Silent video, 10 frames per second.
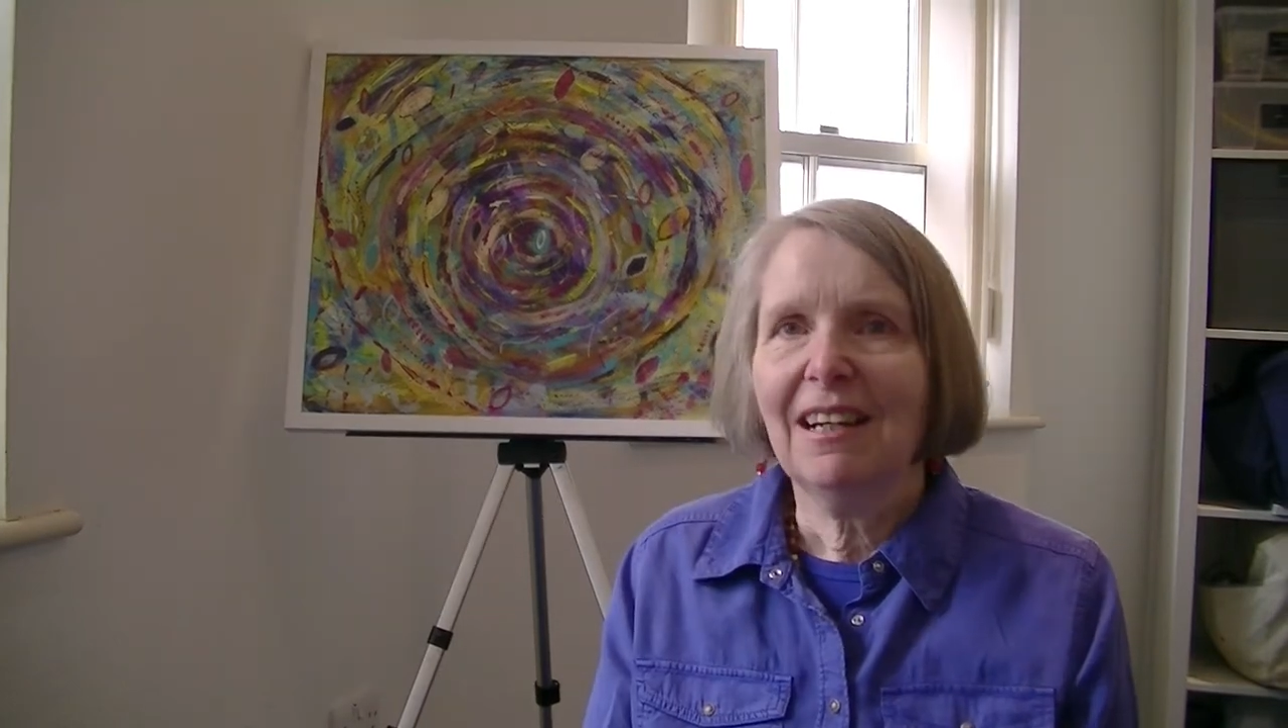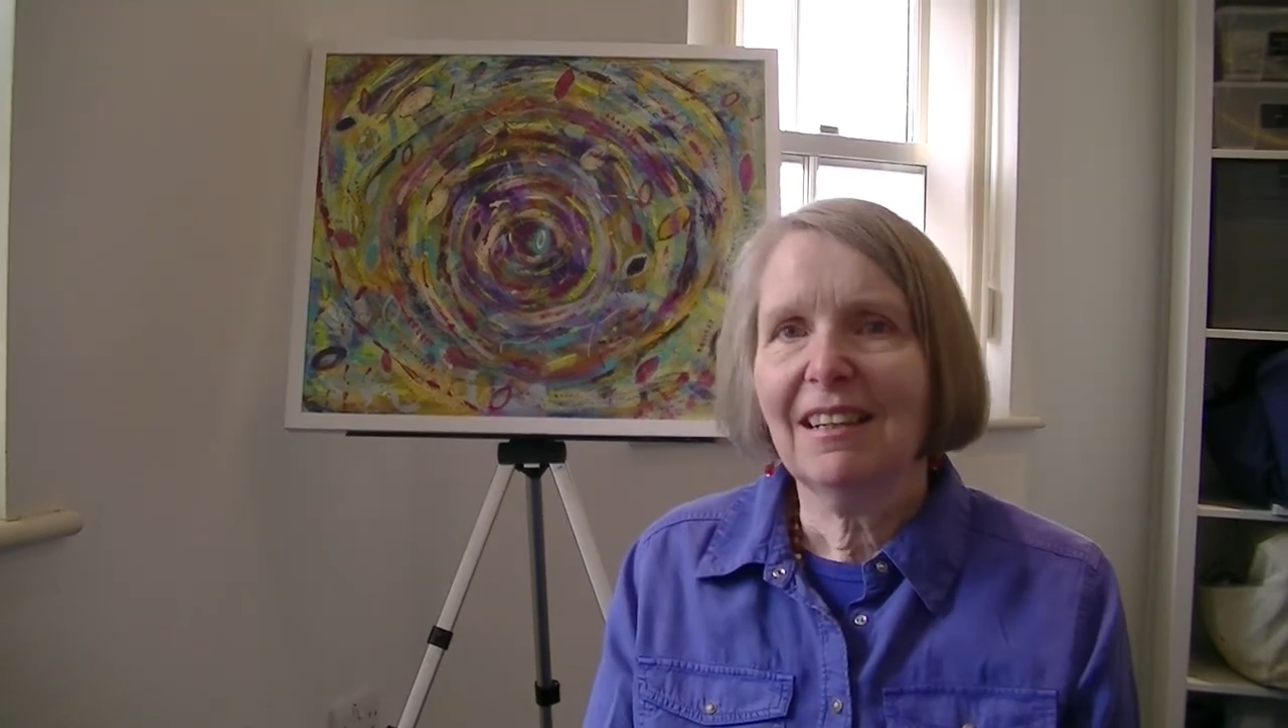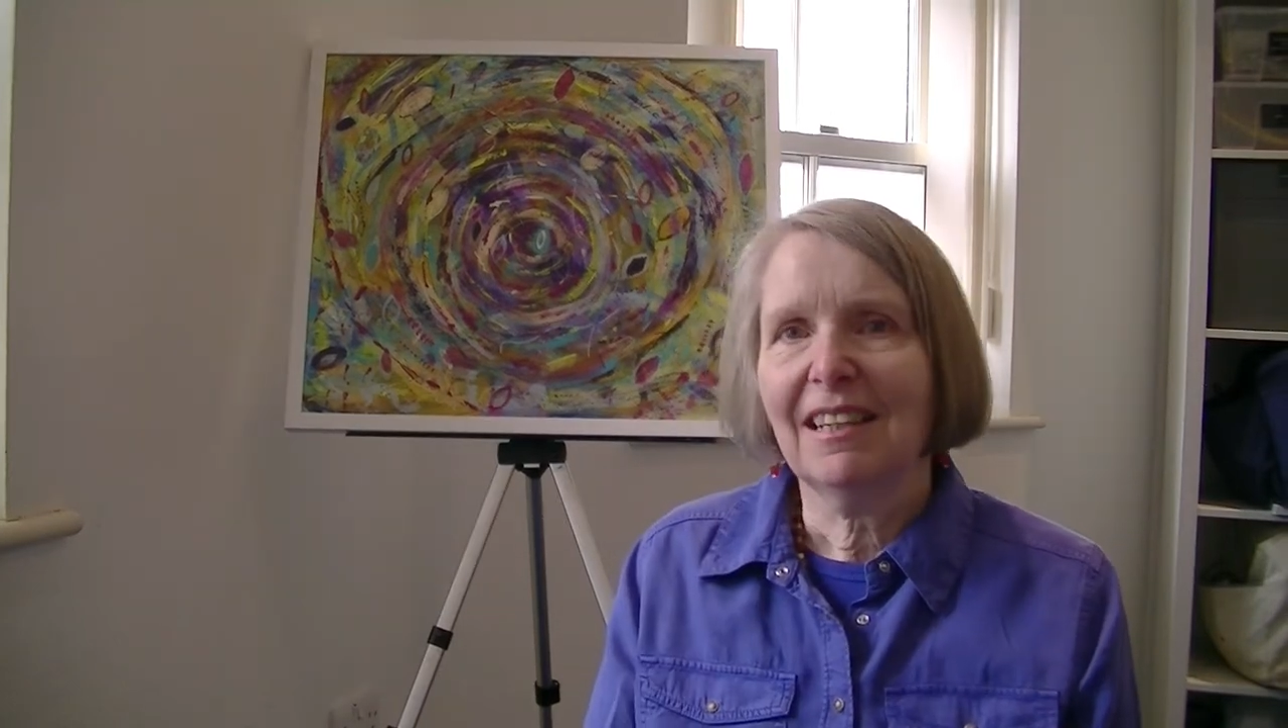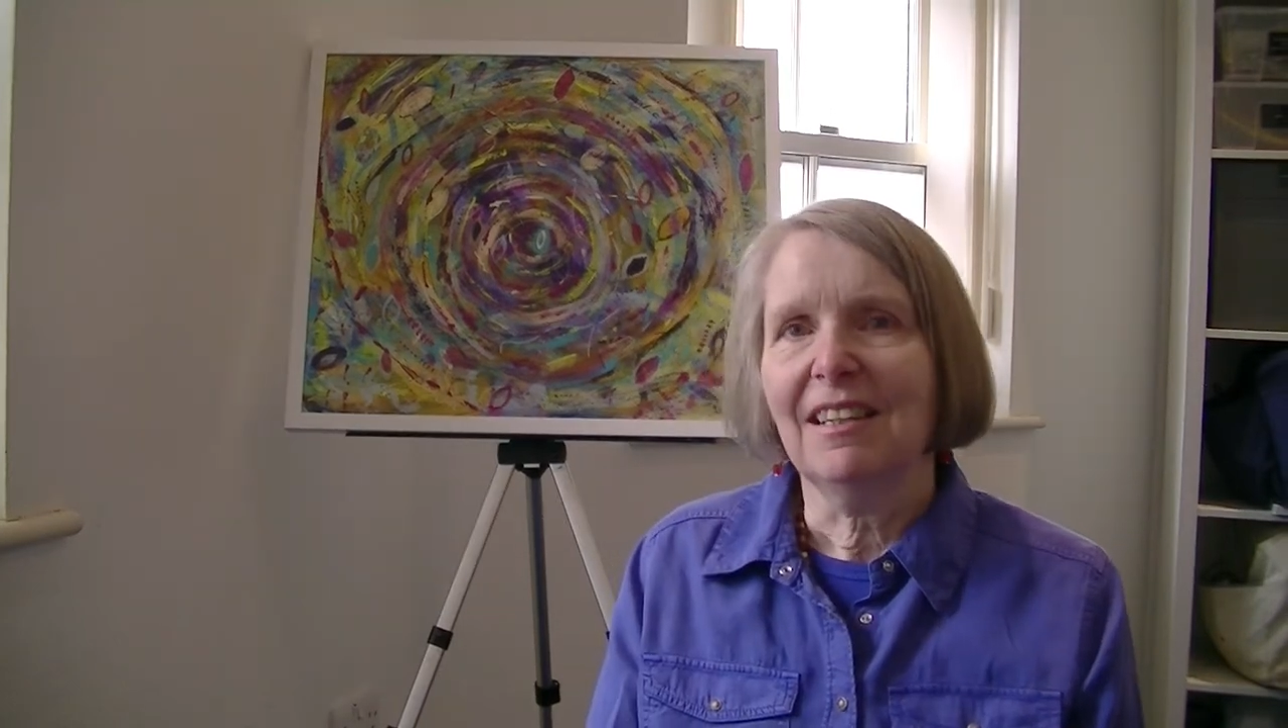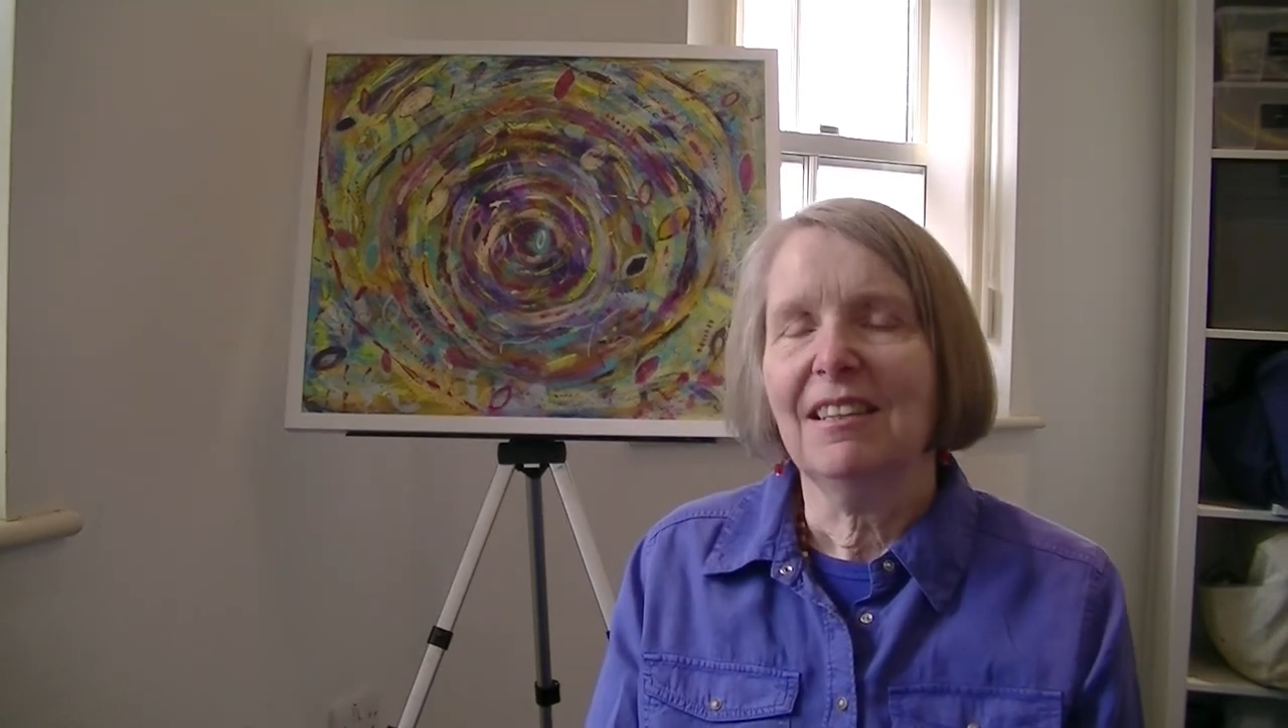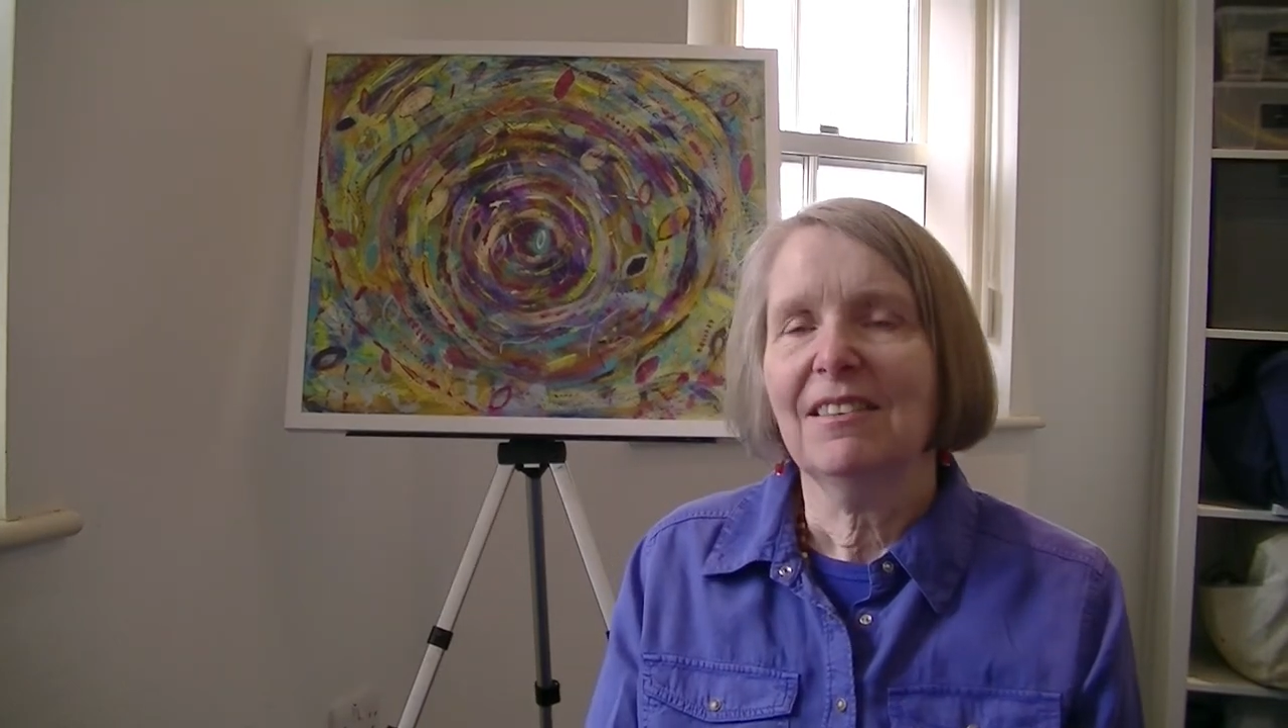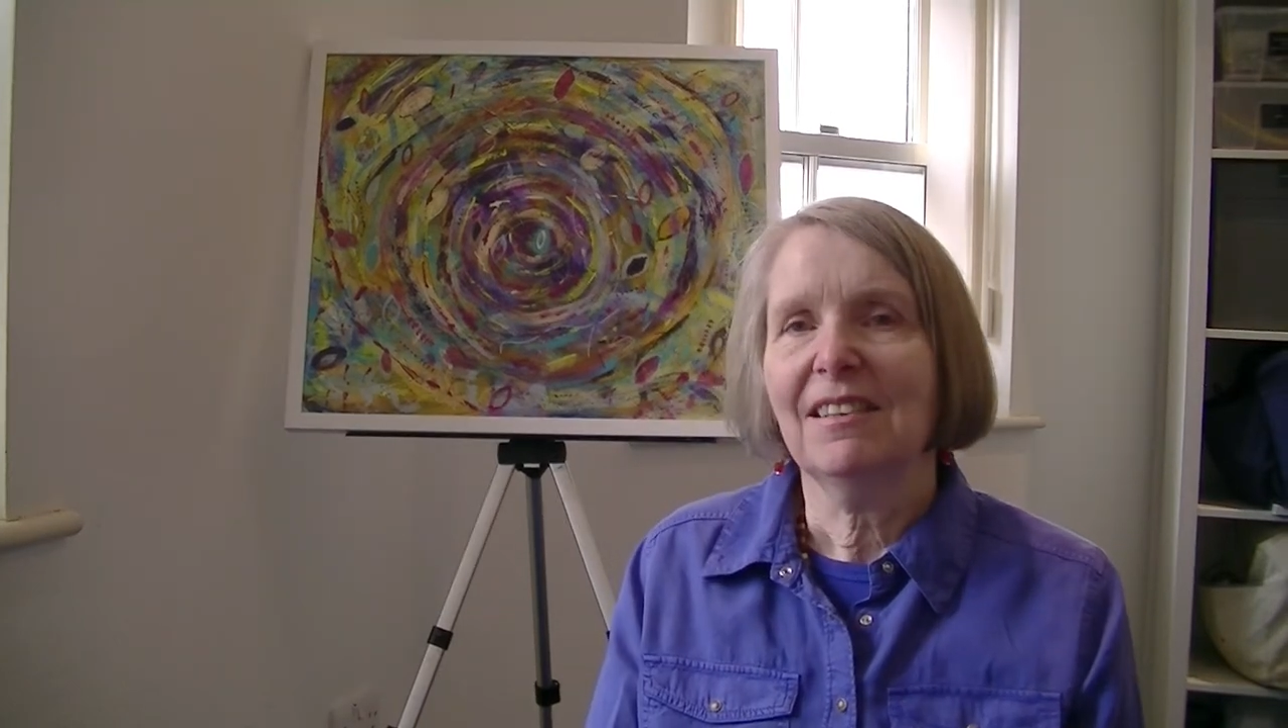lucky